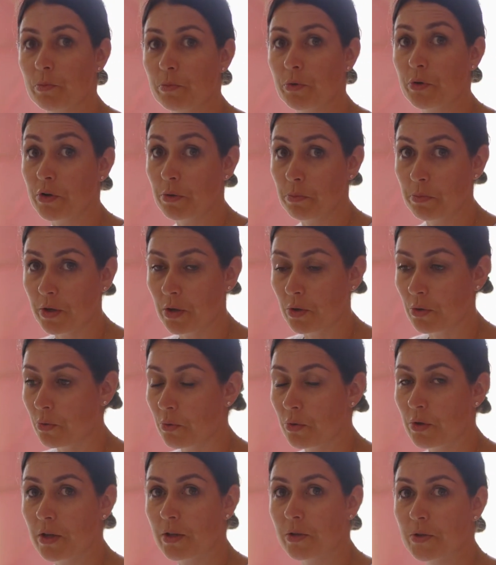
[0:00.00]
from European
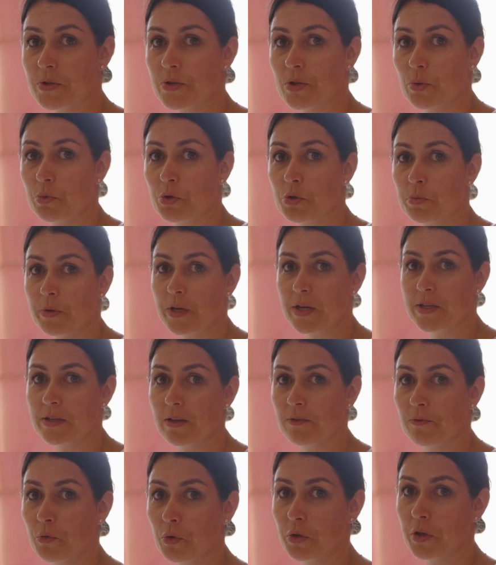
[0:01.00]
Union, so which makes
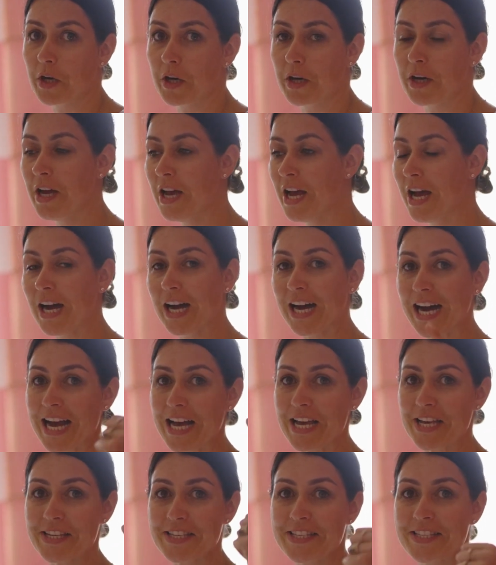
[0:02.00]
it for the
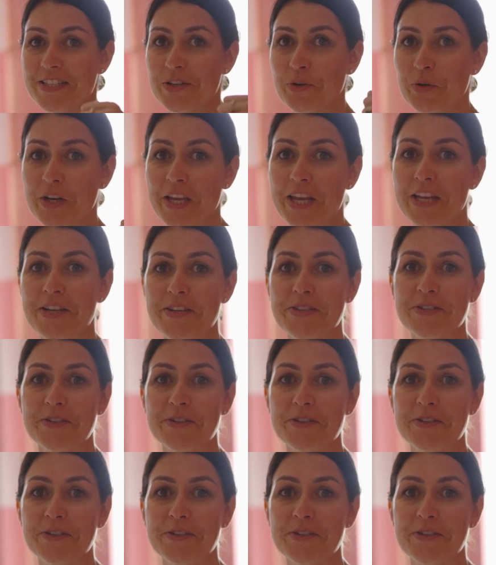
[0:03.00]
highest organic